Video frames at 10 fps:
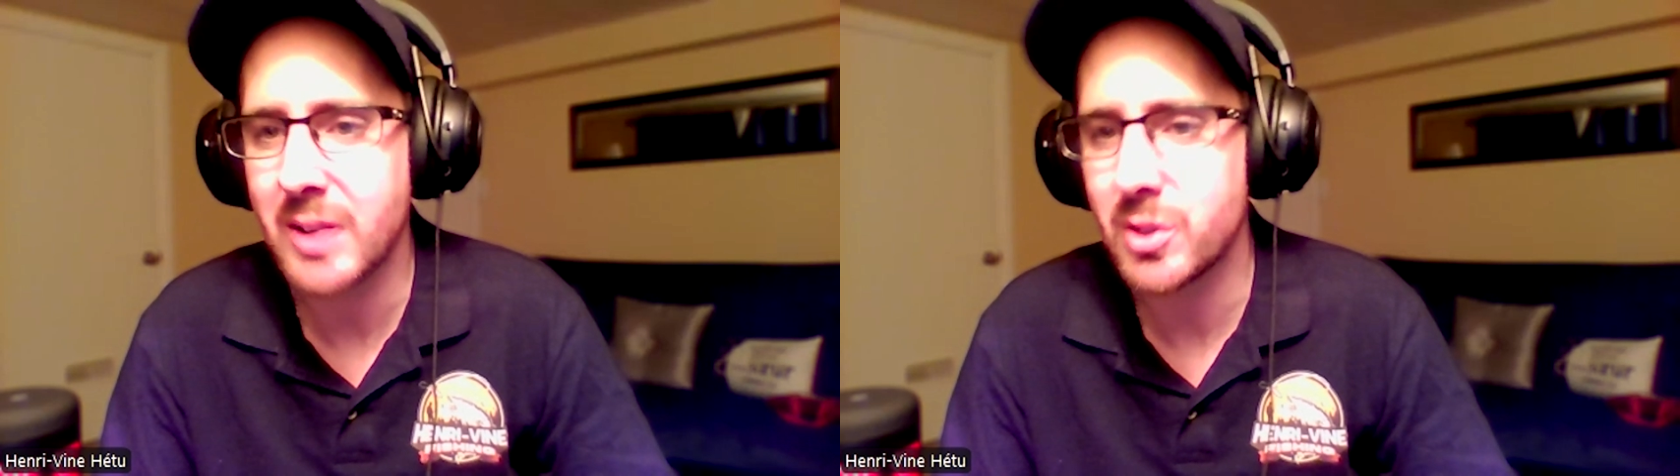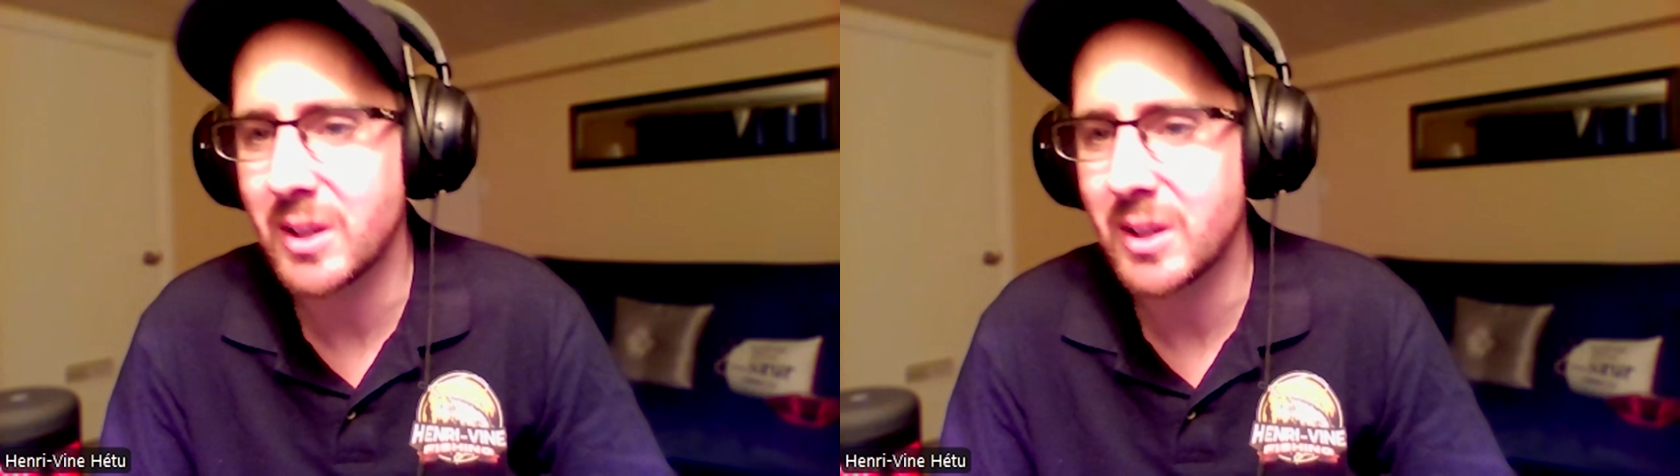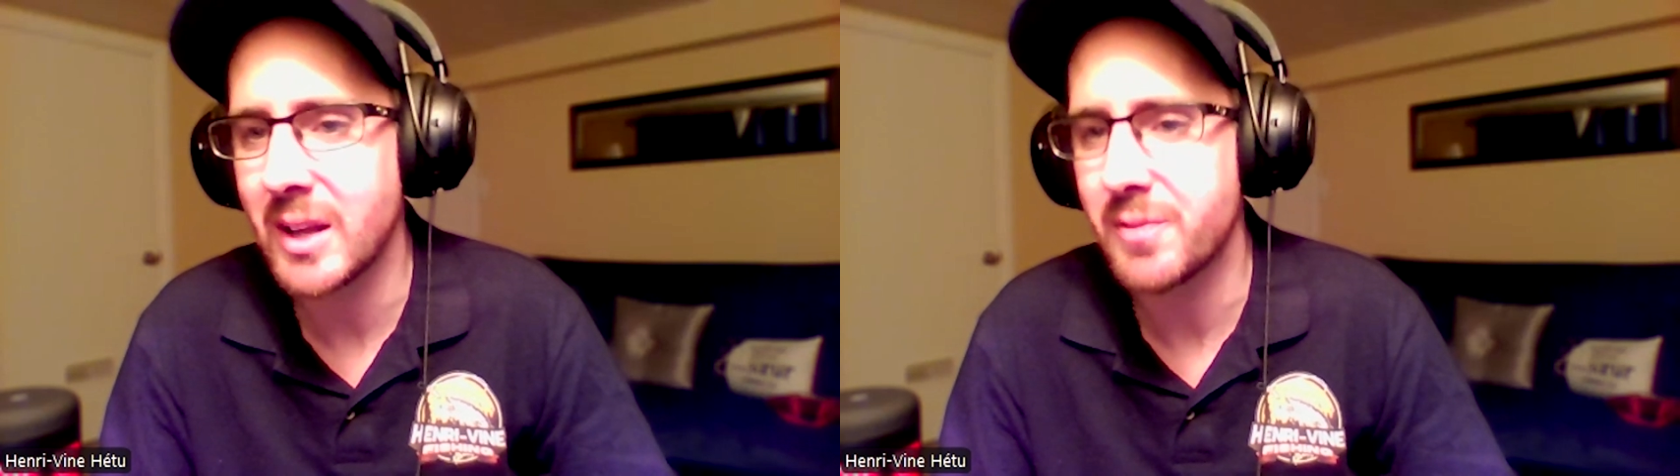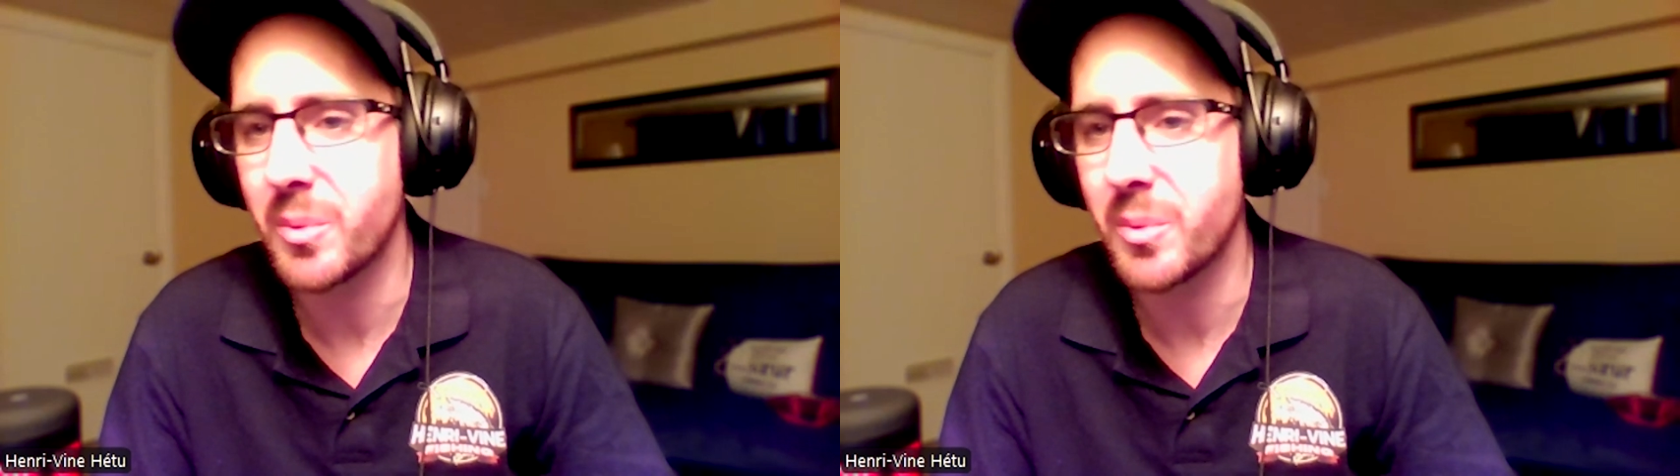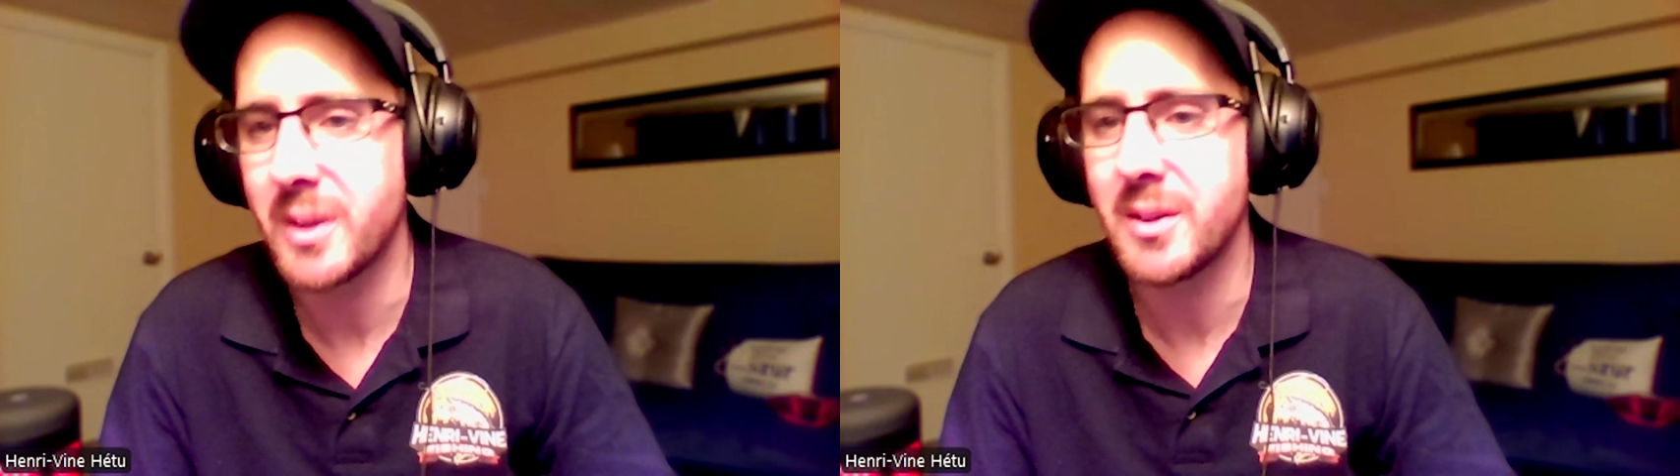I took a life
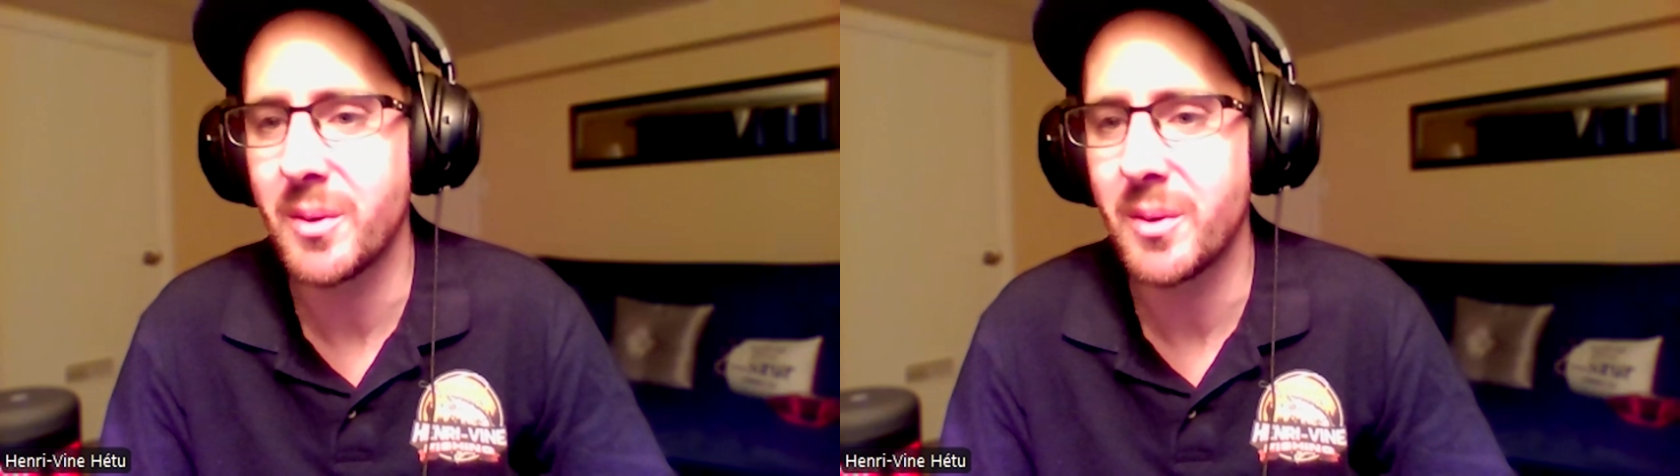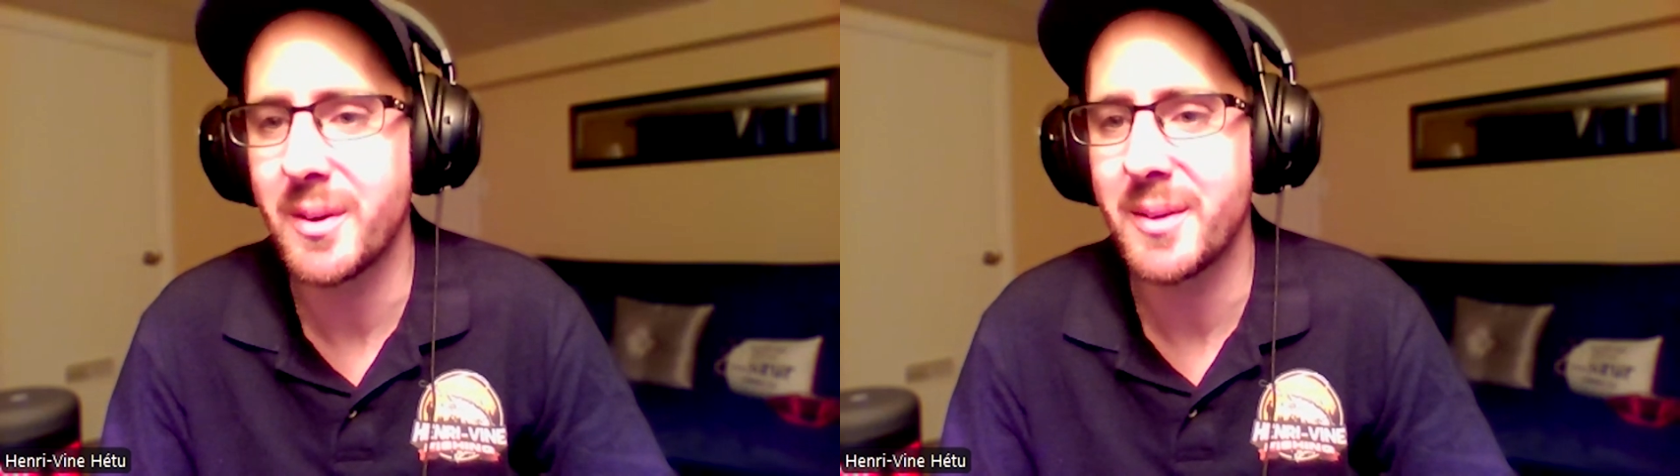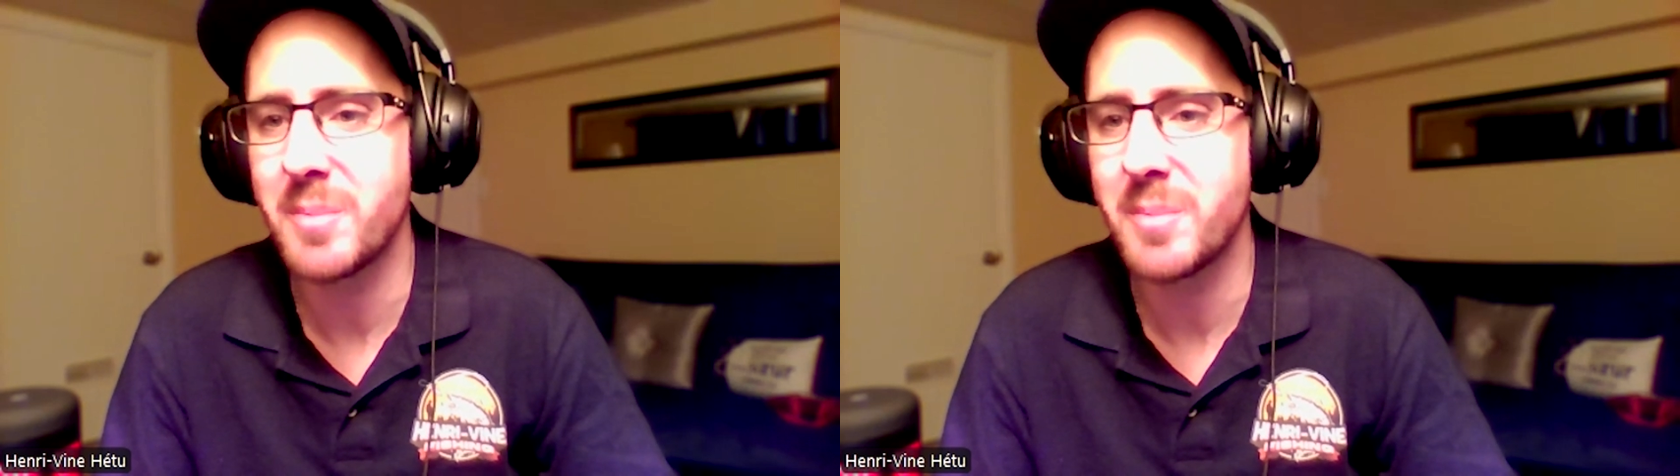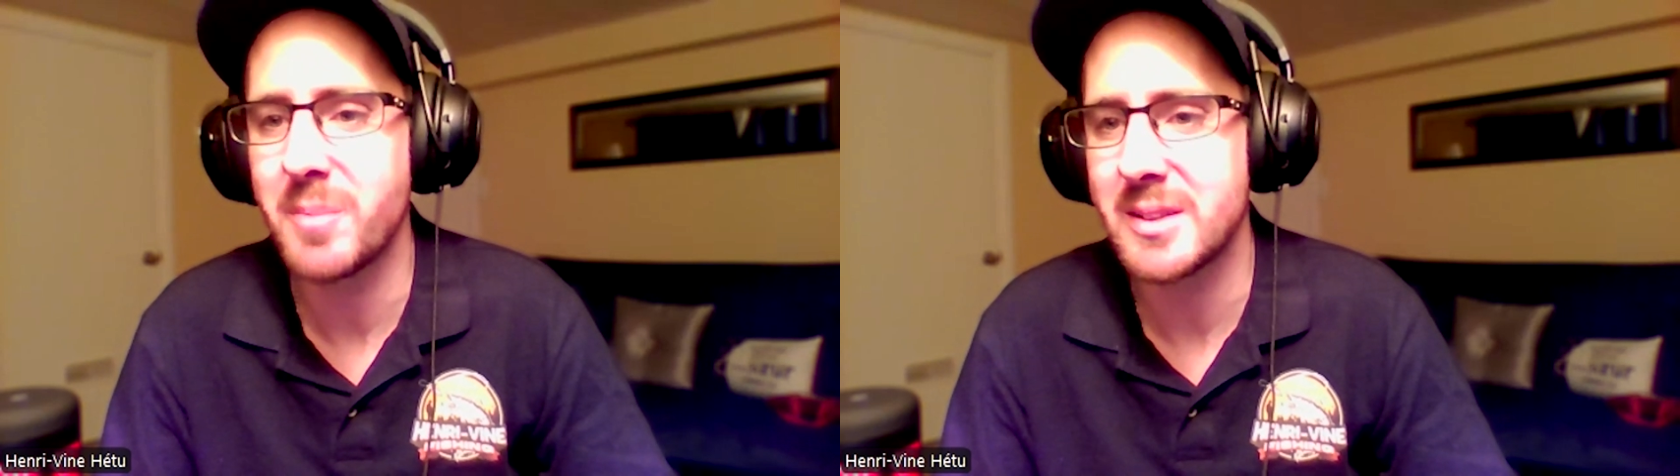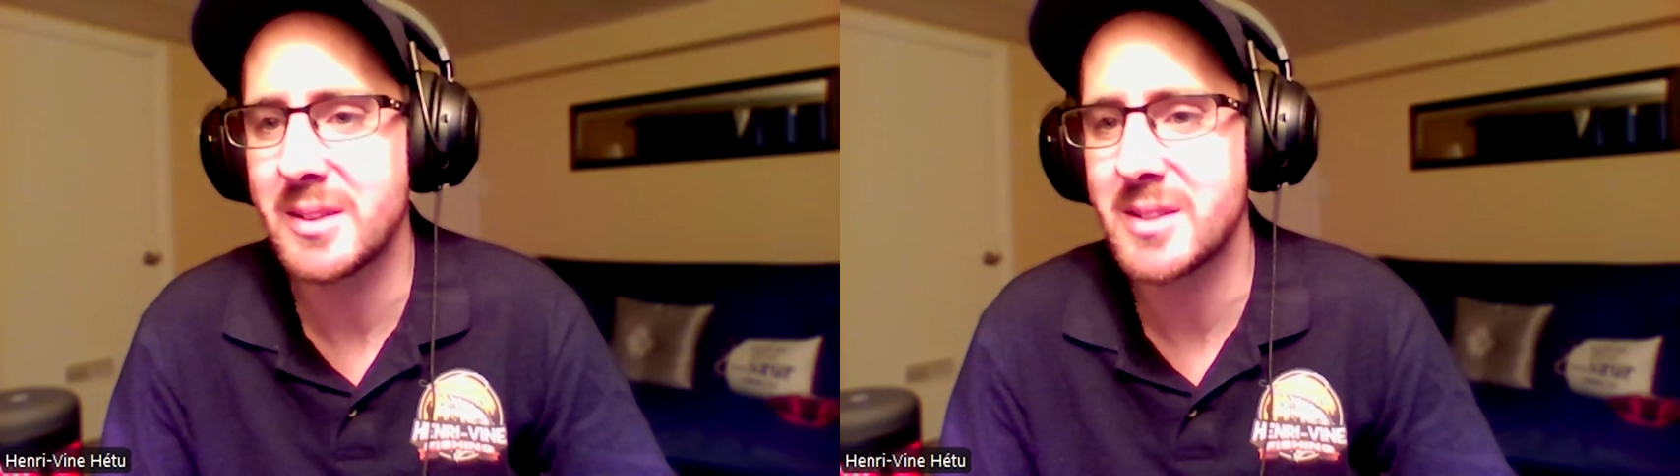away.
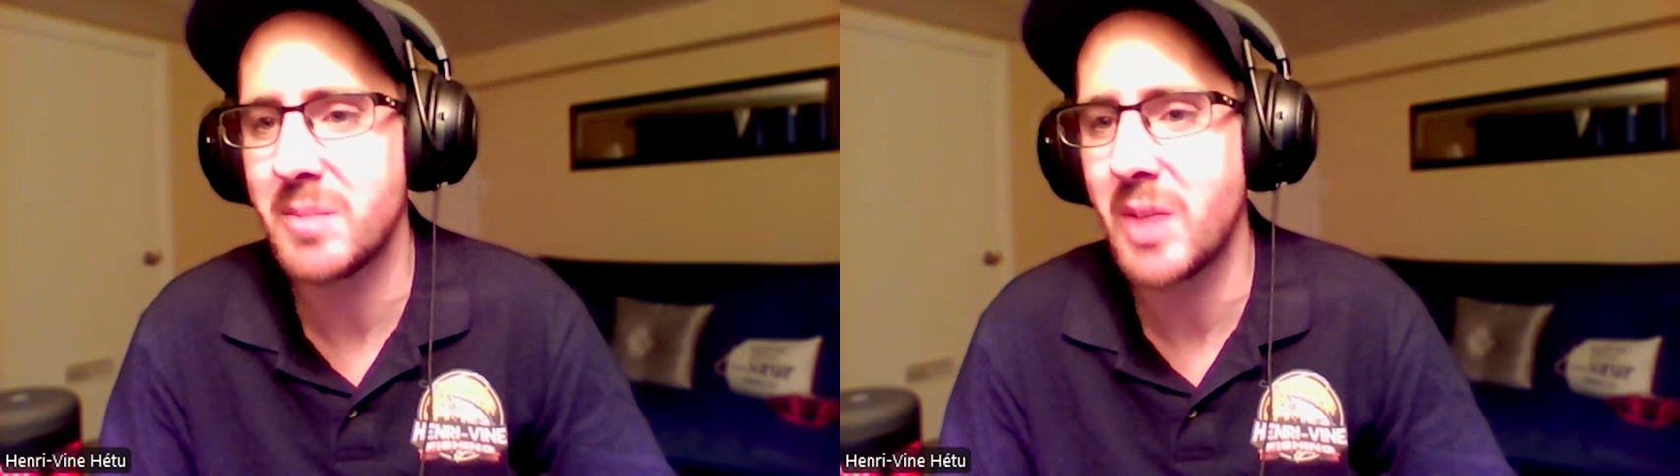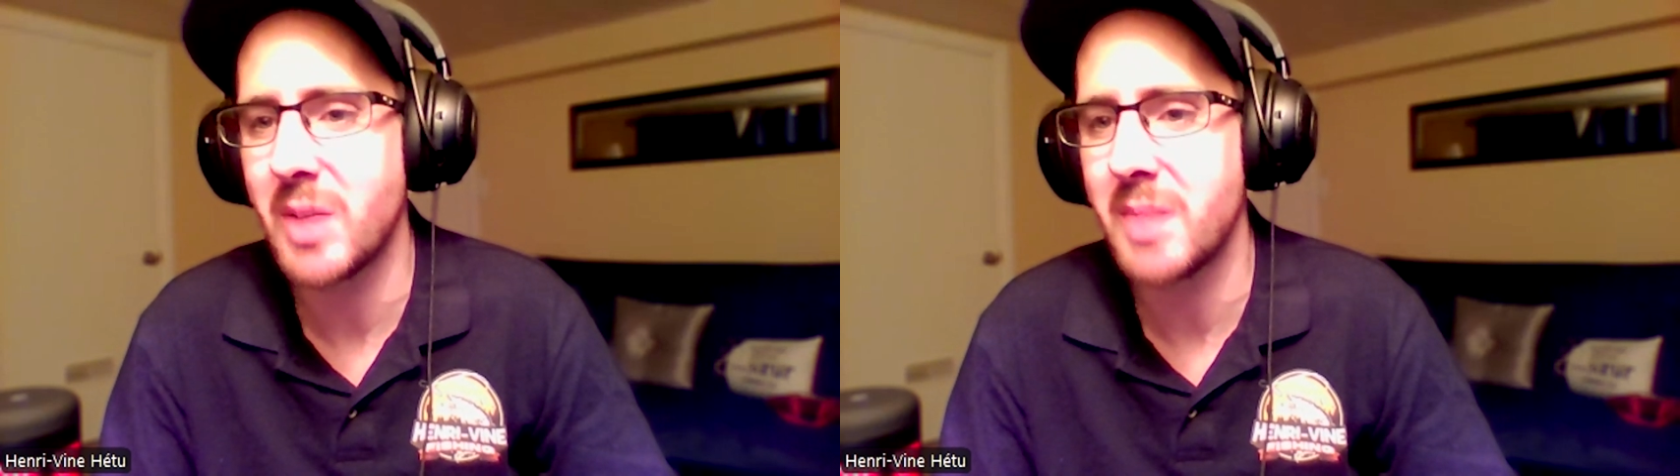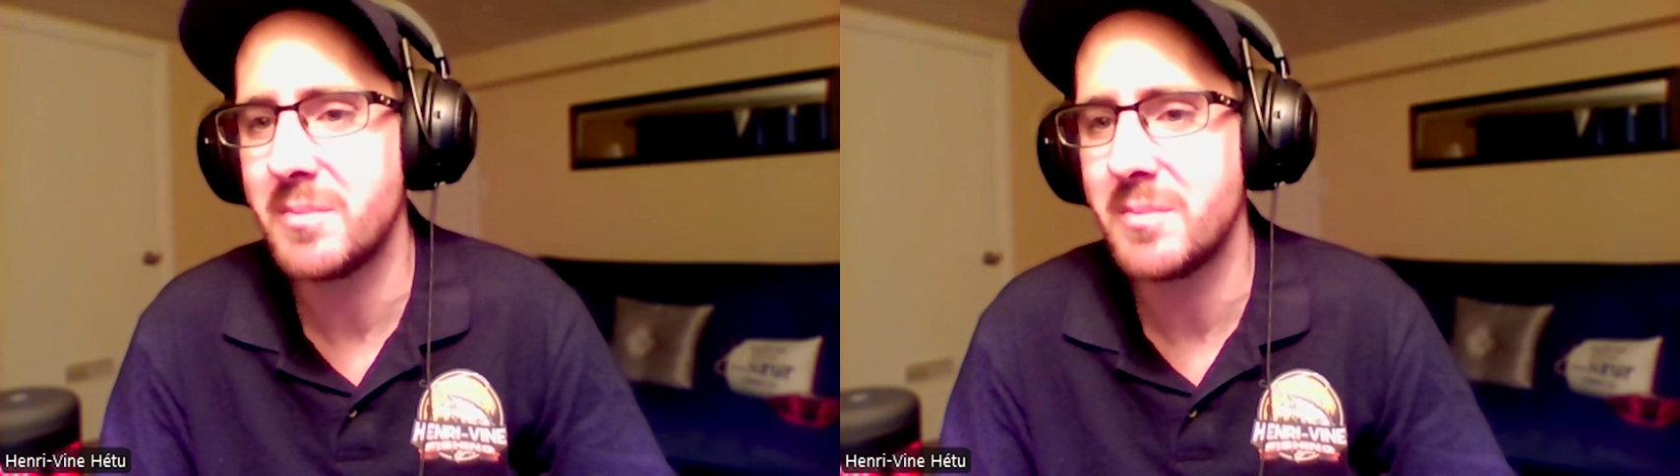But at the same time,